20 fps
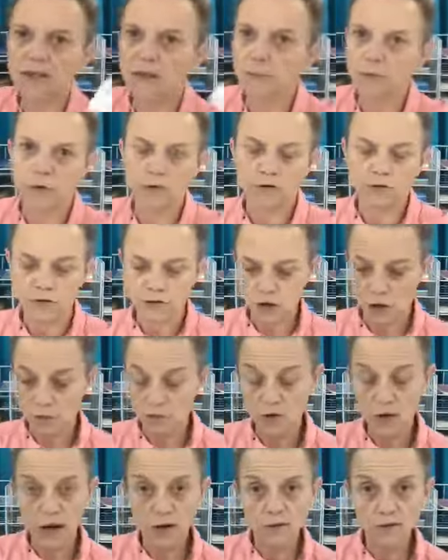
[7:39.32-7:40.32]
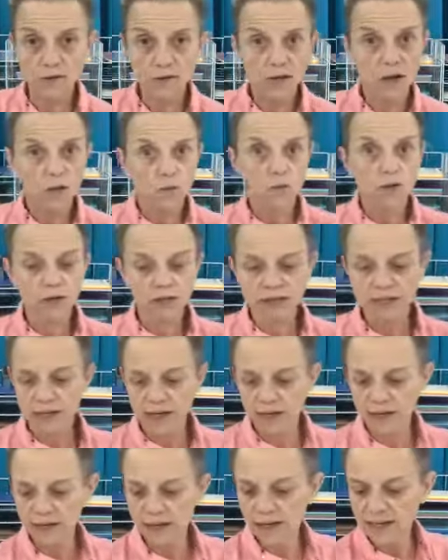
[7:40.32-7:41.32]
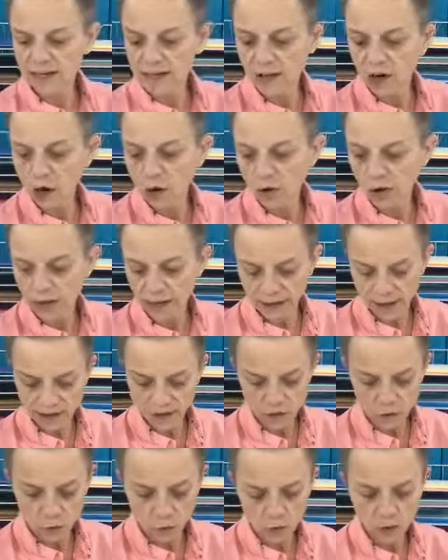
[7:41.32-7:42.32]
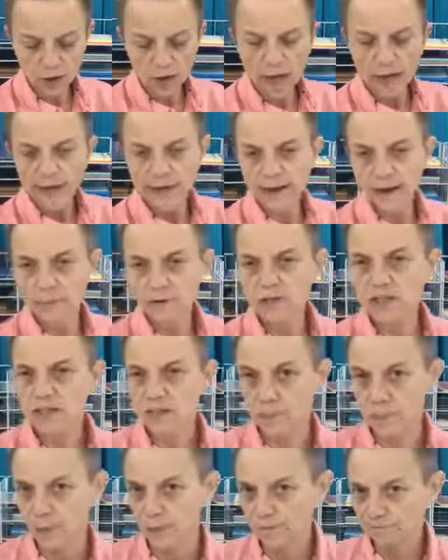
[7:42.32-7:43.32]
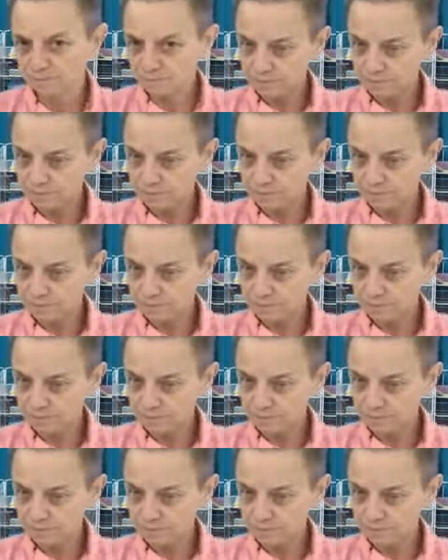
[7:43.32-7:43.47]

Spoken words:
a beautiful job. So I was really excited, and I said, okay, that's cool. That was simple.